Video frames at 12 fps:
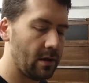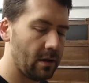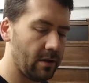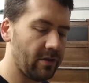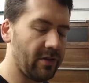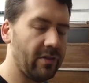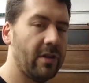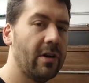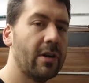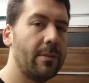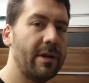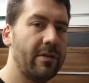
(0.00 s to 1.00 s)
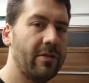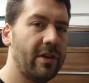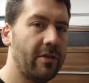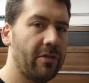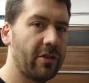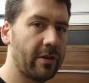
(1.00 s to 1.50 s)
there's this little bit of
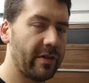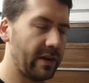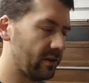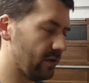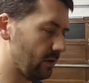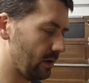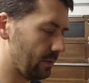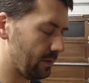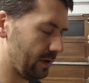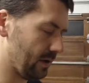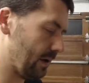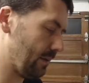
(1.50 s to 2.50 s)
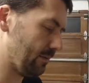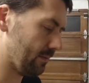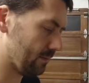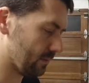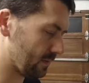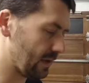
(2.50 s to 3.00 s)
self-serving to it, but I'm
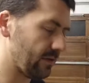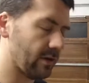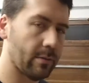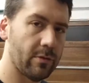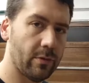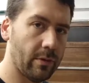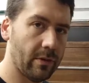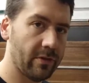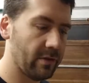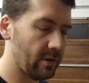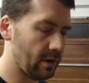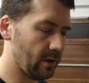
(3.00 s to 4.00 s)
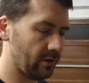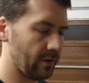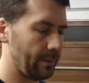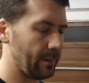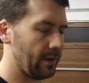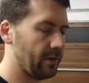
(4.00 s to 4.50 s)
giving him tools, you know. So
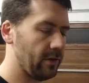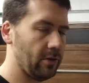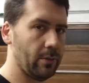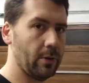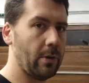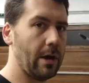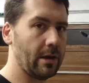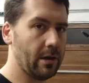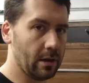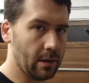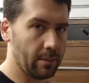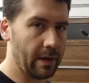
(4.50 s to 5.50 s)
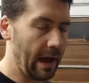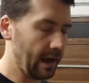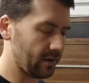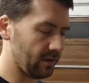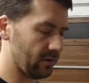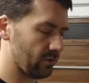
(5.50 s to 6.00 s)
I bought the new Milwaukee
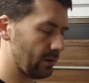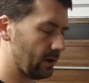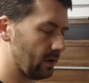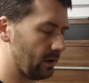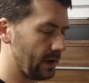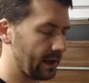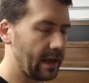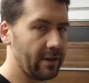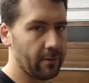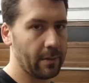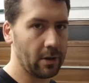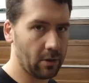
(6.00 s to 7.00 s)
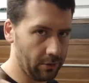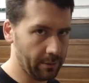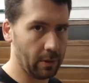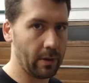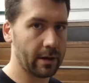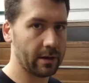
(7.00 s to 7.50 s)
Impact and drill, and I gave him my old
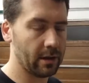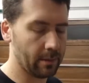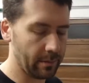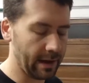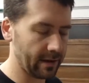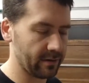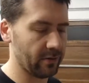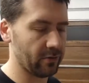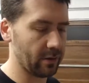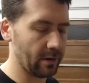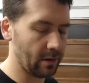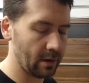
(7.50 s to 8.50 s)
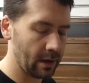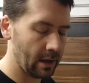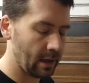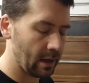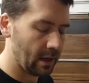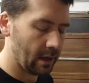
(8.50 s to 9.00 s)
Milwaukee Impact and drill.
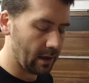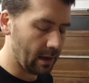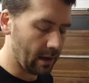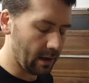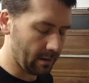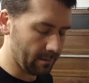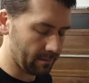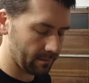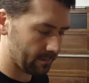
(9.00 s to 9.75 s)
You